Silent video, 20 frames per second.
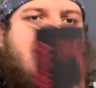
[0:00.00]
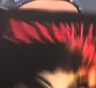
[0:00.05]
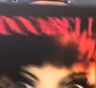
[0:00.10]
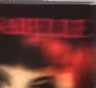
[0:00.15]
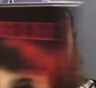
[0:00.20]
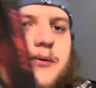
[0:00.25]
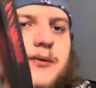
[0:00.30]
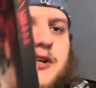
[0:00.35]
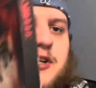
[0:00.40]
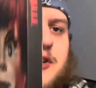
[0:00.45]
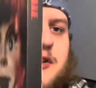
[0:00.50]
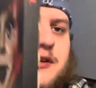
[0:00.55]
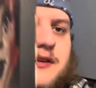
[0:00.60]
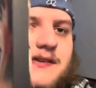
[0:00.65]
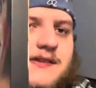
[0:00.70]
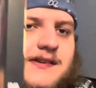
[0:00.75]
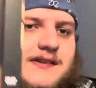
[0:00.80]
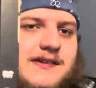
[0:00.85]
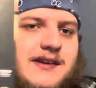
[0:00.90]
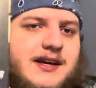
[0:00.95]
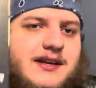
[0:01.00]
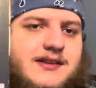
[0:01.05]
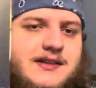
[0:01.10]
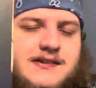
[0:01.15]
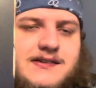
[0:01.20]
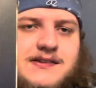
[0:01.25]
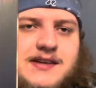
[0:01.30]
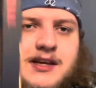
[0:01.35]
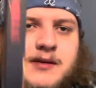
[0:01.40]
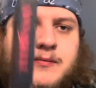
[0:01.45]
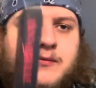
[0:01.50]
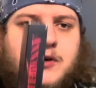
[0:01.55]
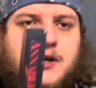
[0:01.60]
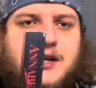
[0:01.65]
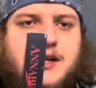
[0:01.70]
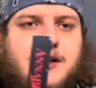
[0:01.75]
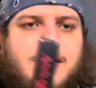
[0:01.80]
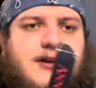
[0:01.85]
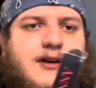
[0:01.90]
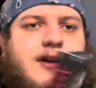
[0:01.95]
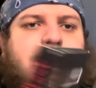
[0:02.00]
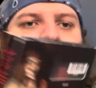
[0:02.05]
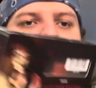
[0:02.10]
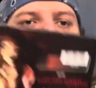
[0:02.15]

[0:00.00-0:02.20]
for it, which looks exactly the same right here.